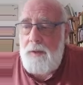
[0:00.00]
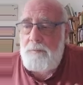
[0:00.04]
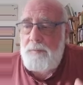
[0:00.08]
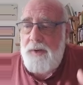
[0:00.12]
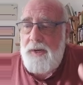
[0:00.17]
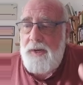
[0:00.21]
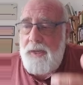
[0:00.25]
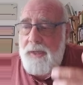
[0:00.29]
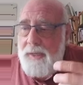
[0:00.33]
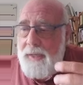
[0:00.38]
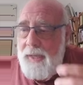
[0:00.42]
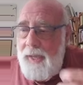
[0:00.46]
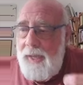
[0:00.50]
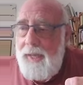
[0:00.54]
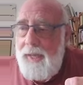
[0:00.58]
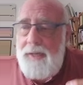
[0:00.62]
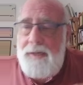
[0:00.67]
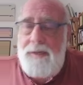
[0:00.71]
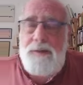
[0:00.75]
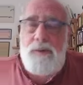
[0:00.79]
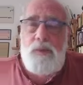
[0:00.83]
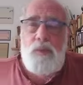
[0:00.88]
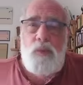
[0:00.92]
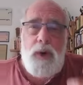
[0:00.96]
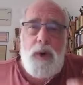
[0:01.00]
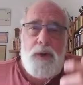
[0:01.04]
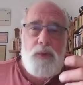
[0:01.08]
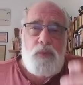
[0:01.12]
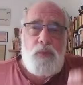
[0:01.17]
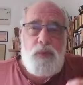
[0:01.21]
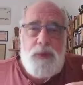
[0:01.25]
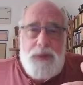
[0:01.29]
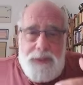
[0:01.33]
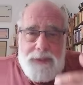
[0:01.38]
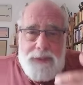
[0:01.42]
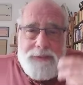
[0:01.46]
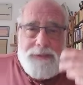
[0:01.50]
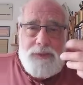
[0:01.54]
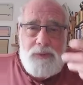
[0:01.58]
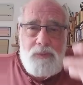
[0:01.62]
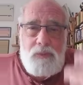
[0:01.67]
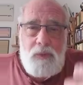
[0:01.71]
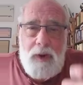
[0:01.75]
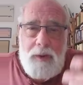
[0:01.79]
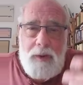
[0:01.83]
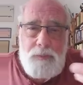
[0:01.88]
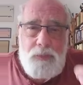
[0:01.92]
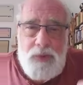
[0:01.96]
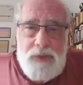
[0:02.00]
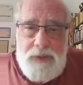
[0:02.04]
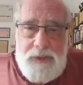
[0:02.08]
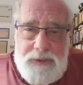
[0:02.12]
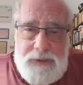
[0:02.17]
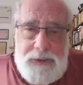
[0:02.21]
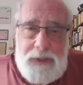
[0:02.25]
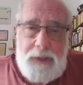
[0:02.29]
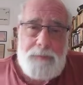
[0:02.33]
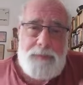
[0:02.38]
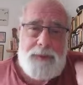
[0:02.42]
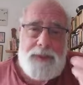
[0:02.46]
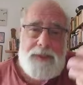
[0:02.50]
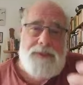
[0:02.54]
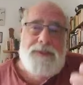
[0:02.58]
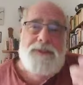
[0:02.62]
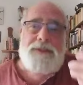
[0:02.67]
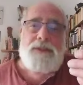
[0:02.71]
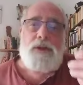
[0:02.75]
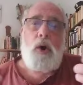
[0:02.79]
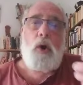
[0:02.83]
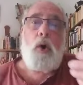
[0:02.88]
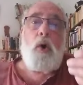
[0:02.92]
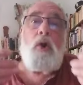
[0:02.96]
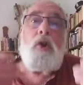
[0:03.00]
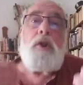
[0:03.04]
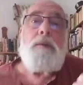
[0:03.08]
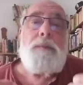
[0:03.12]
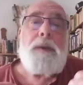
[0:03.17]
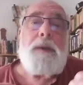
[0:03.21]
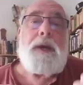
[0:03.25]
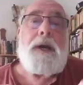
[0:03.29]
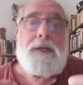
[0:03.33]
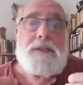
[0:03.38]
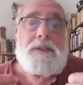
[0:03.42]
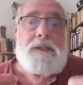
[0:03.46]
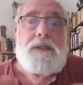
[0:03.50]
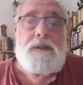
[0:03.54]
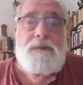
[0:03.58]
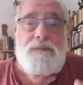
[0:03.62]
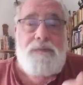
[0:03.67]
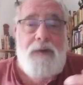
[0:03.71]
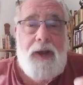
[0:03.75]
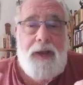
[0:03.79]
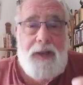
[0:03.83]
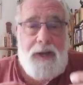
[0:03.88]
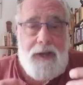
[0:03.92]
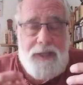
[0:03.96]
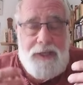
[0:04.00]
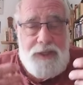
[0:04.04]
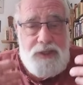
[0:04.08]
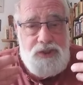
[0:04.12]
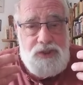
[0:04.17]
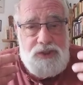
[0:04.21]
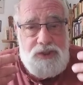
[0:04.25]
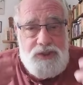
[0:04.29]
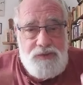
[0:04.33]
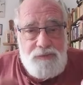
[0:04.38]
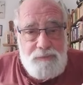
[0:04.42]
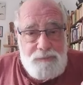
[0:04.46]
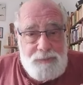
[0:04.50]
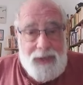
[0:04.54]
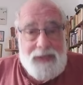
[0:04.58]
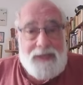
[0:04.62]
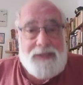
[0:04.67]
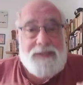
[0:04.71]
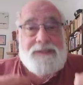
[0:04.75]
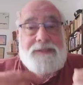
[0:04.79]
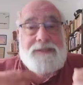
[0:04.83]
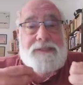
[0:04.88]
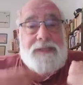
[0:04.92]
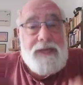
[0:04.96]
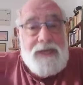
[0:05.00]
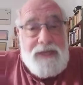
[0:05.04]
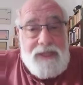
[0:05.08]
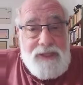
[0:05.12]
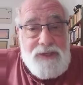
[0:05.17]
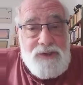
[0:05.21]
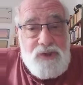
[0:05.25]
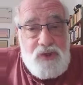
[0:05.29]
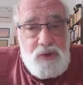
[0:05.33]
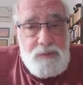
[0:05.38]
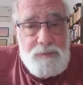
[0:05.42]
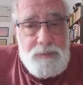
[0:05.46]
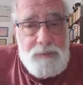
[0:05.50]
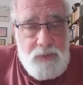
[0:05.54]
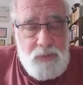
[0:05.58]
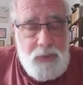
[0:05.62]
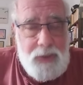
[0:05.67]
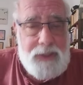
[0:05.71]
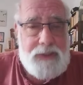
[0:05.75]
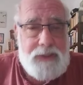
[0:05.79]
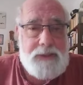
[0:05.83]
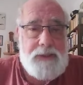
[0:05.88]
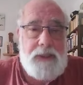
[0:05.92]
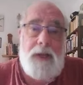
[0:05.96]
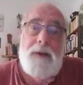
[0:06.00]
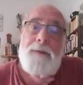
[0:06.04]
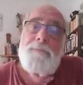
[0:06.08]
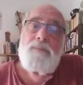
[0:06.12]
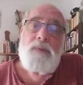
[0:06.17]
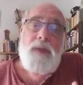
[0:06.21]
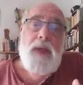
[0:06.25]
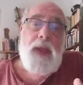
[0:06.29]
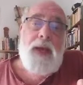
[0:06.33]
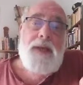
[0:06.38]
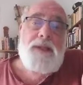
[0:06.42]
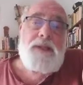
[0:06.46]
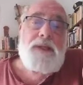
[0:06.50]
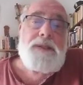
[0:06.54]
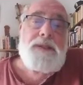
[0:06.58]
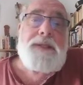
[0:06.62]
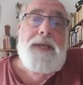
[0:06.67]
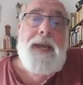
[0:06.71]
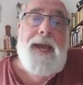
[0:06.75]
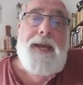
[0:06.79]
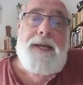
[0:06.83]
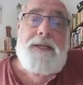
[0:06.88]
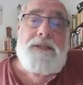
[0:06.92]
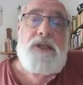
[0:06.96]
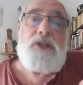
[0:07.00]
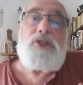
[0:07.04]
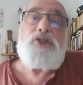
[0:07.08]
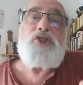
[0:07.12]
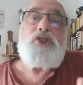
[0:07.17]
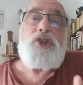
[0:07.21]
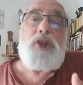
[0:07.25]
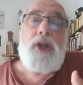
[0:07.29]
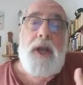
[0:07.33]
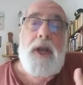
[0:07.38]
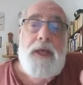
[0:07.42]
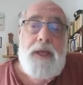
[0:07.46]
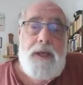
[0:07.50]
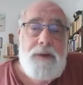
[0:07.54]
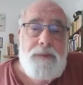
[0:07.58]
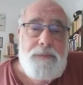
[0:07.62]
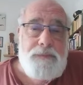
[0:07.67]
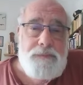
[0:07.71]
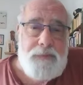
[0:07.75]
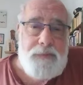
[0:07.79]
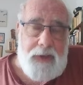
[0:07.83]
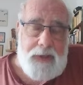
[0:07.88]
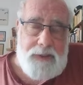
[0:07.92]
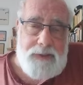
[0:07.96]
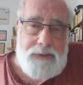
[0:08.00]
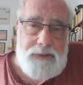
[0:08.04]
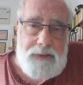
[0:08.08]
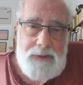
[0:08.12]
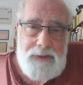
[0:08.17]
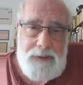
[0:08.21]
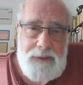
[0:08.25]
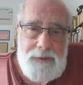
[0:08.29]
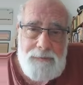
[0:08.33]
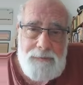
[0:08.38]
But again, one reason why I bring this up isn't only because of the violations of Palestinian human rights, and this has a chilling effect